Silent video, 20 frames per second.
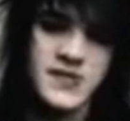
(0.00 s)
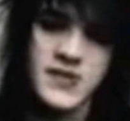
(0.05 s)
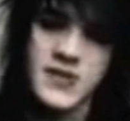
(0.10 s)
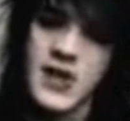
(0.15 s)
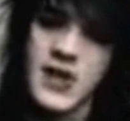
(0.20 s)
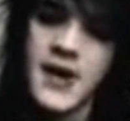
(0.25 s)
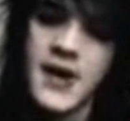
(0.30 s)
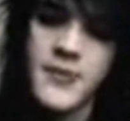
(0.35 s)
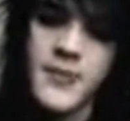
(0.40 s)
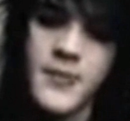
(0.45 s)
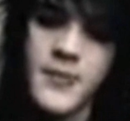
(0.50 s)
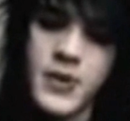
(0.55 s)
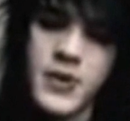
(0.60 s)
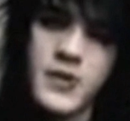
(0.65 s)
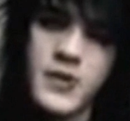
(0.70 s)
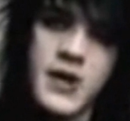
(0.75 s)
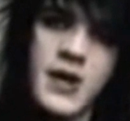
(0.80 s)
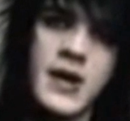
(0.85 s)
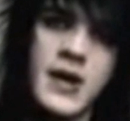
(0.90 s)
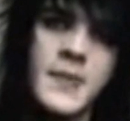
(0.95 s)
fizzled out and
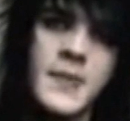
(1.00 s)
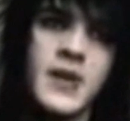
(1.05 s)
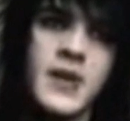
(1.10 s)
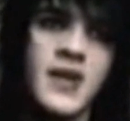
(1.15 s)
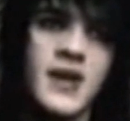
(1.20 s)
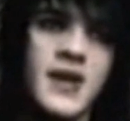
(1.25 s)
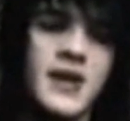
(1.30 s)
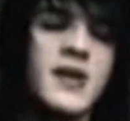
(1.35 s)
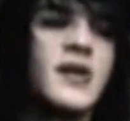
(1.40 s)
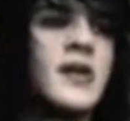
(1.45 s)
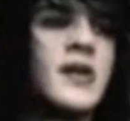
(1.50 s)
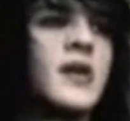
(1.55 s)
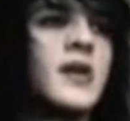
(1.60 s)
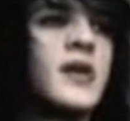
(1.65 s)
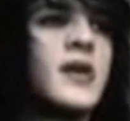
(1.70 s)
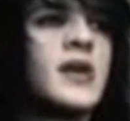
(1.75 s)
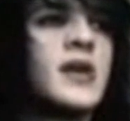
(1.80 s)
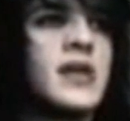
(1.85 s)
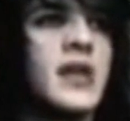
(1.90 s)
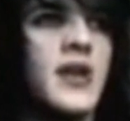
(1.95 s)
broke up, and
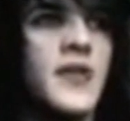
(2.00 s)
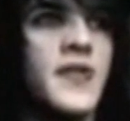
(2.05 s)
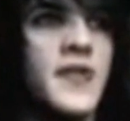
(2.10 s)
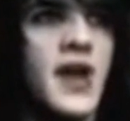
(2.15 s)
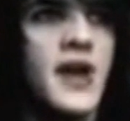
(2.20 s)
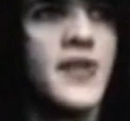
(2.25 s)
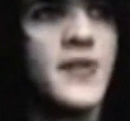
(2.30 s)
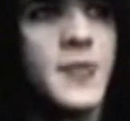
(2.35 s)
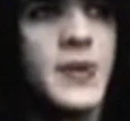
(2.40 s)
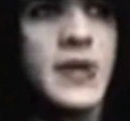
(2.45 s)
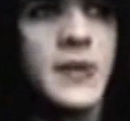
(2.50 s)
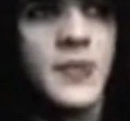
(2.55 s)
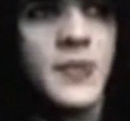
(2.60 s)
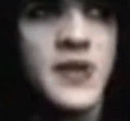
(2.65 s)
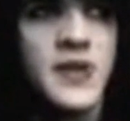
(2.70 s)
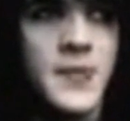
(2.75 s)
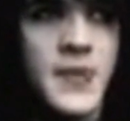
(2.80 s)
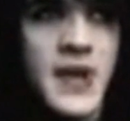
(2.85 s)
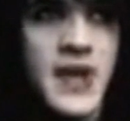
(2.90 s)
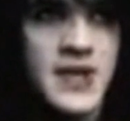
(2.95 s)
the other people
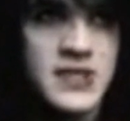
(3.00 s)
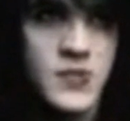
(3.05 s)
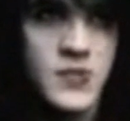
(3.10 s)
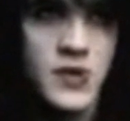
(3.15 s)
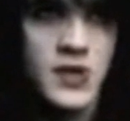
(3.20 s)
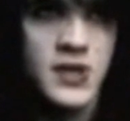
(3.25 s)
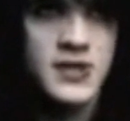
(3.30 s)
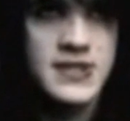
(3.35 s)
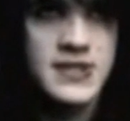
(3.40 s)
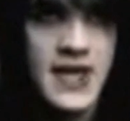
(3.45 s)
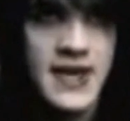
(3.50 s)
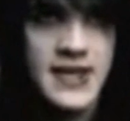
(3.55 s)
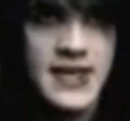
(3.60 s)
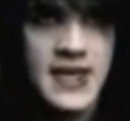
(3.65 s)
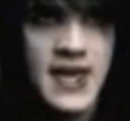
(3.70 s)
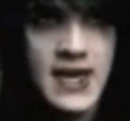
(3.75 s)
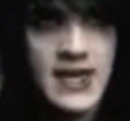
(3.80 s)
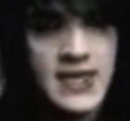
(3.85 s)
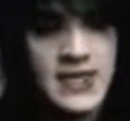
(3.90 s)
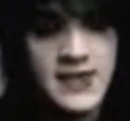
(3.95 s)
in the bands weren't
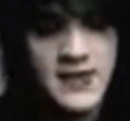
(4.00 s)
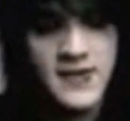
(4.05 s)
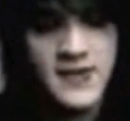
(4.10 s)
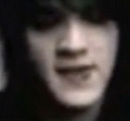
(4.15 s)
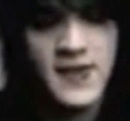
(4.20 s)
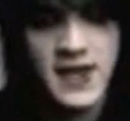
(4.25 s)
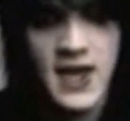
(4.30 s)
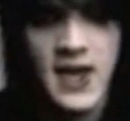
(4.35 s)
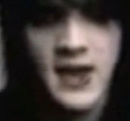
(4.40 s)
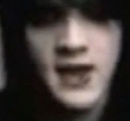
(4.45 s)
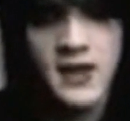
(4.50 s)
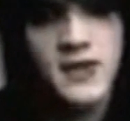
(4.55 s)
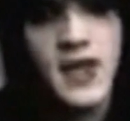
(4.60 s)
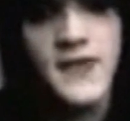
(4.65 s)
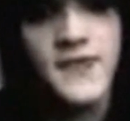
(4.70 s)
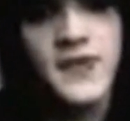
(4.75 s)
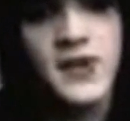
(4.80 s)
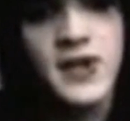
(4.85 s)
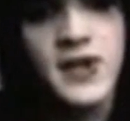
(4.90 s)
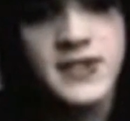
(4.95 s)
dedicated, and they kind of
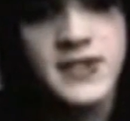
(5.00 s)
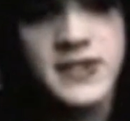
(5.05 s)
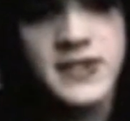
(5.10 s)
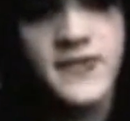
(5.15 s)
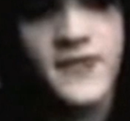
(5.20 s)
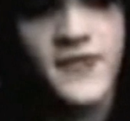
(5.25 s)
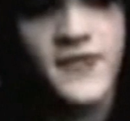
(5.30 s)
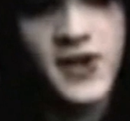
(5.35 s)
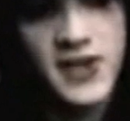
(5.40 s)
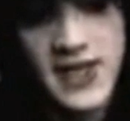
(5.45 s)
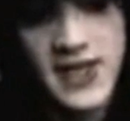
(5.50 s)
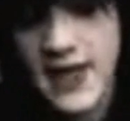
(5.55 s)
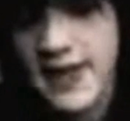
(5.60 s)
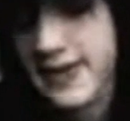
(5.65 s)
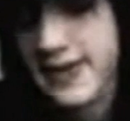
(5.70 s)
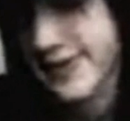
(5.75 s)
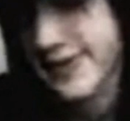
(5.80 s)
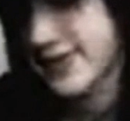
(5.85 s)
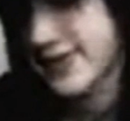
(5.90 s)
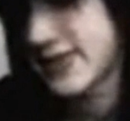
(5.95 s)
left us for dead
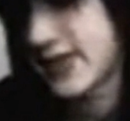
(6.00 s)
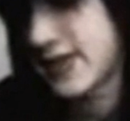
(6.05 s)
in a